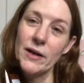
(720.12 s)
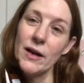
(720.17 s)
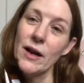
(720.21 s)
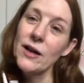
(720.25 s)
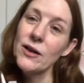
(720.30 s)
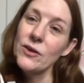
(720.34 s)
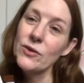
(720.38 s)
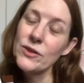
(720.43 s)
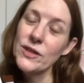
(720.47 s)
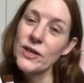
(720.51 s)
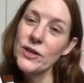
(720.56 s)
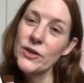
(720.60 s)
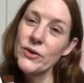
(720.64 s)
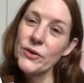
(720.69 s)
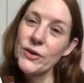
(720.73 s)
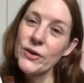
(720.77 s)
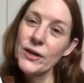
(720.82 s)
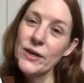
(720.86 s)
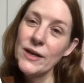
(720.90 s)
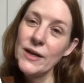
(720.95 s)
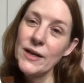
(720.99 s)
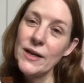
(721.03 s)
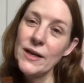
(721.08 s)
color
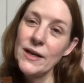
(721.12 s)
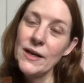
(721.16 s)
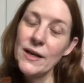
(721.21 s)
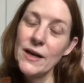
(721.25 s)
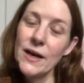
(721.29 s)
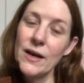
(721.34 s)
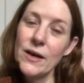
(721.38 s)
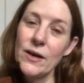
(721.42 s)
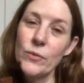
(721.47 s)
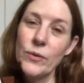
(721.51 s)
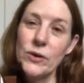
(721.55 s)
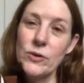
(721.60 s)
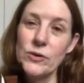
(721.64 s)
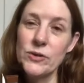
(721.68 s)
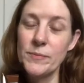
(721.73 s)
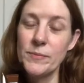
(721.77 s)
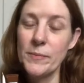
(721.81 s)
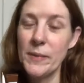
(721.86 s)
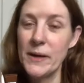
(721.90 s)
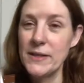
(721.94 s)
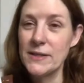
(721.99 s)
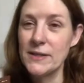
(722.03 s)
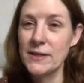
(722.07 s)
theory, we use
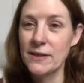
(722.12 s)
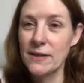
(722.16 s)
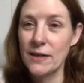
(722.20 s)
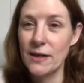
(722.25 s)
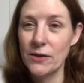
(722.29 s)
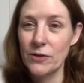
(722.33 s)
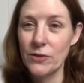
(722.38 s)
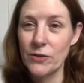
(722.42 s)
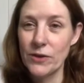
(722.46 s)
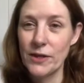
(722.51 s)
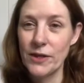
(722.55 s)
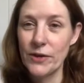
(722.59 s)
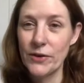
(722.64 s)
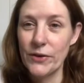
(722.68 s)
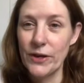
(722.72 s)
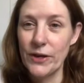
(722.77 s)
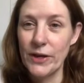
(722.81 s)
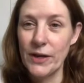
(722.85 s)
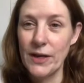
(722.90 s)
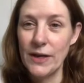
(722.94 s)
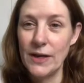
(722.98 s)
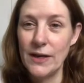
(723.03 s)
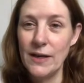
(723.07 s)
basic color
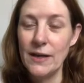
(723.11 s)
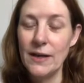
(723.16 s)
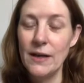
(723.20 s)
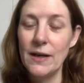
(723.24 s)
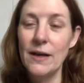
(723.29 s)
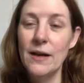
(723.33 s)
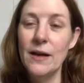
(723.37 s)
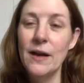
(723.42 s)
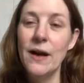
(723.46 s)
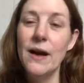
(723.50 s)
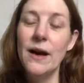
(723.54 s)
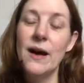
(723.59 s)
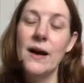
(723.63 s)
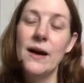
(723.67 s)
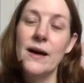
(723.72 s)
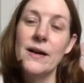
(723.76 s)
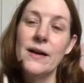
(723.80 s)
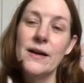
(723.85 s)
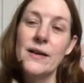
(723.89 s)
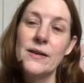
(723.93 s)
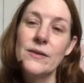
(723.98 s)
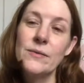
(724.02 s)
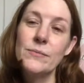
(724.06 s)
theory
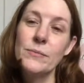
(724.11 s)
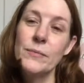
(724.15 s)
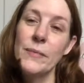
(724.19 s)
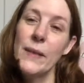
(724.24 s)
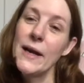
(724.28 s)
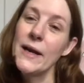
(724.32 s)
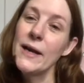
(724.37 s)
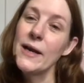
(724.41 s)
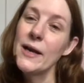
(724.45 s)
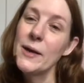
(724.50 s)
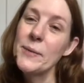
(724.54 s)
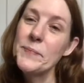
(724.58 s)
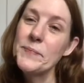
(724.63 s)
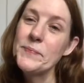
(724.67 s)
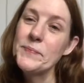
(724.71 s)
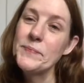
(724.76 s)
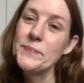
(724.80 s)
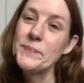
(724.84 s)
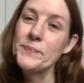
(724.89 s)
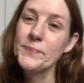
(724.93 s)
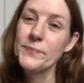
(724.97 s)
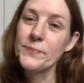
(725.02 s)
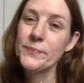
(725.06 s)
in makeup,
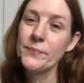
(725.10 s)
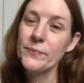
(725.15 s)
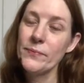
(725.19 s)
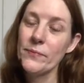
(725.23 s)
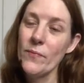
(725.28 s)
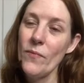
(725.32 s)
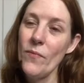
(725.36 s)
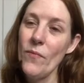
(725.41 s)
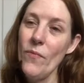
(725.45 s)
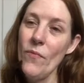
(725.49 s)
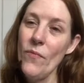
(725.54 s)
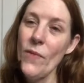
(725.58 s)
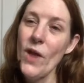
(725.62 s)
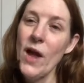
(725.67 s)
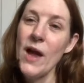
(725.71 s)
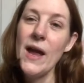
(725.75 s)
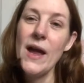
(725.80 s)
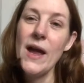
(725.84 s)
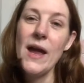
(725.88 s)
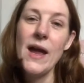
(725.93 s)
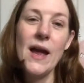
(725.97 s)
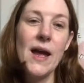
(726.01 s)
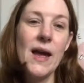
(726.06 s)

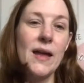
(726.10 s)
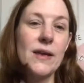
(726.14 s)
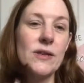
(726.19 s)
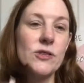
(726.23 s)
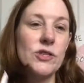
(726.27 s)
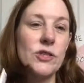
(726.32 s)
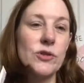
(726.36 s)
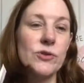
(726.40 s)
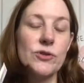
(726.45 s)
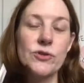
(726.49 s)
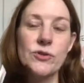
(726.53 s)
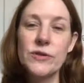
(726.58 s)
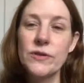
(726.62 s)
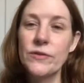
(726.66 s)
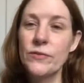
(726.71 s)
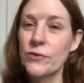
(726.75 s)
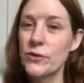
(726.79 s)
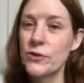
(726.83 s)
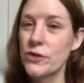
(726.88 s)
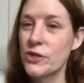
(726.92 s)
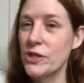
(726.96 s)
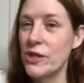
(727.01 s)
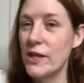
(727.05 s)
and shows you
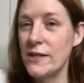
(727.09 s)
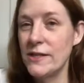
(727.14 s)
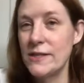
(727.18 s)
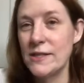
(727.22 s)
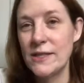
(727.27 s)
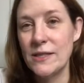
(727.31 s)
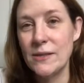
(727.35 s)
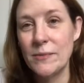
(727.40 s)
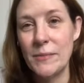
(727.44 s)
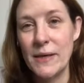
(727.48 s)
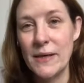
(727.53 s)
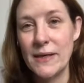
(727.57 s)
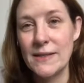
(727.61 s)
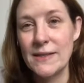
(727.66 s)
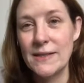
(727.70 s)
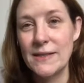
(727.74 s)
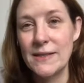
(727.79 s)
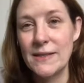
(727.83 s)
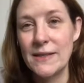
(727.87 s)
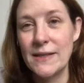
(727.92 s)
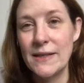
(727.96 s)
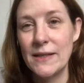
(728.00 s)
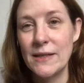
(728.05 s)
different shades to mix
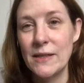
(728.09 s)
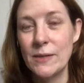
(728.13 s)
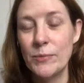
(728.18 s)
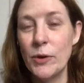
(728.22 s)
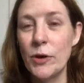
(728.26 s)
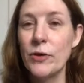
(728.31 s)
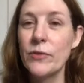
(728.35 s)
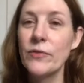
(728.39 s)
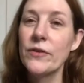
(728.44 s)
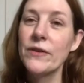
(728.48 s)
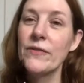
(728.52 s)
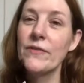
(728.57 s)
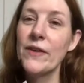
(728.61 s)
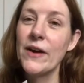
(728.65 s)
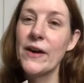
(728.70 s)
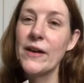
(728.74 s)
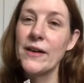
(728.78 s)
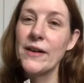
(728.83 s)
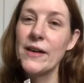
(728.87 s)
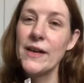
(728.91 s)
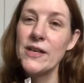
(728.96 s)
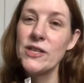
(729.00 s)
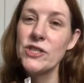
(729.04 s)
to get the perfect
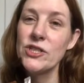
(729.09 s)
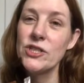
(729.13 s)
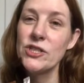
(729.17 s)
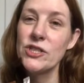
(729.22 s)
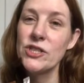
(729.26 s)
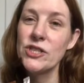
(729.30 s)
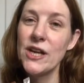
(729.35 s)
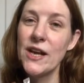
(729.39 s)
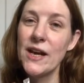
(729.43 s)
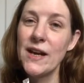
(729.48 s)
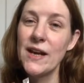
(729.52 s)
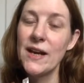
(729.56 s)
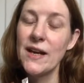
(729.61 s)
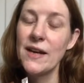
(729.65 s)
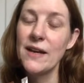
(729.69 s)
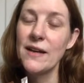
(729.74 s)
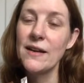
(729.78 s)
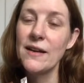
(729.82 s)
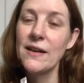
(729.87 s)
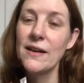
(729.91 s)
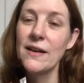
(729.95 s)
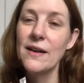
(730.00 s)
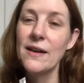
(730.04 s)
foundation
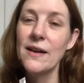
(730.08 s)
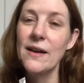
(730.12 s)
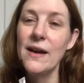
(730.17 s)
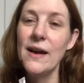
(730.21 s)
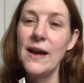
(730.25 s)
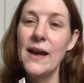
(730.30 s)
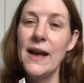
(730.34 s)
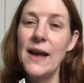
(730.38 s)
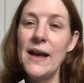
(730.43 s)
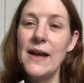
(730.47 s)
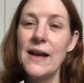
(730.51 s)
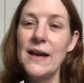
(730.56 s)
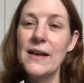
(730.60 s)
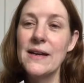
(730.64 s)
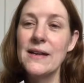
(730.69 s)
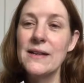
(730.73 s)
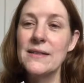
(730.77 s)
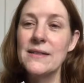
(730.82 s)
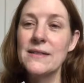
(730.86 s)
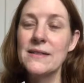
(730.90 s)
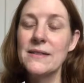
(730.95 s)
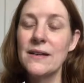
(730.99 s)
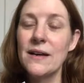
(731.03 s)
shade.
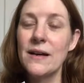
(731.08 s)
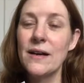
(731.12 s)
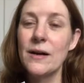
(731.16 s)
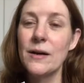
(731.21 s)
And